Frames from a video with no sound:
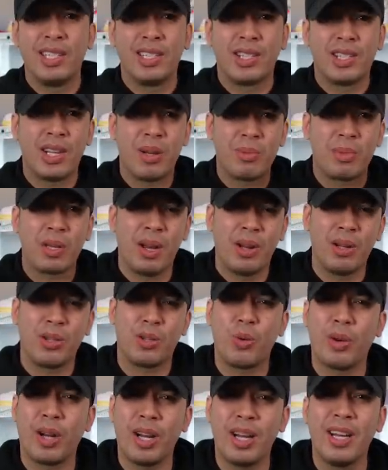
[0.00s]
sometime on
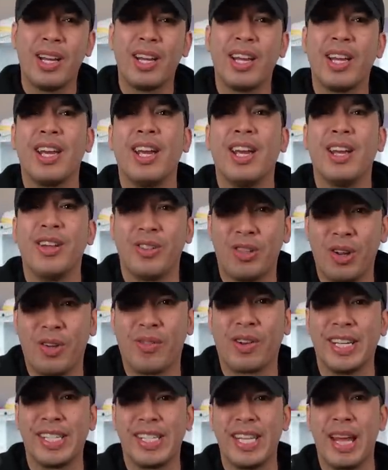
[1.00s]
Twitter, and
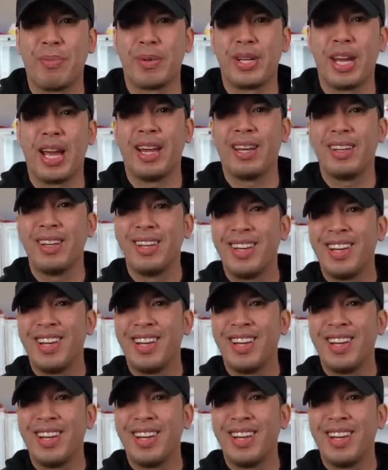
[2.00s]
don't forget Snapchat.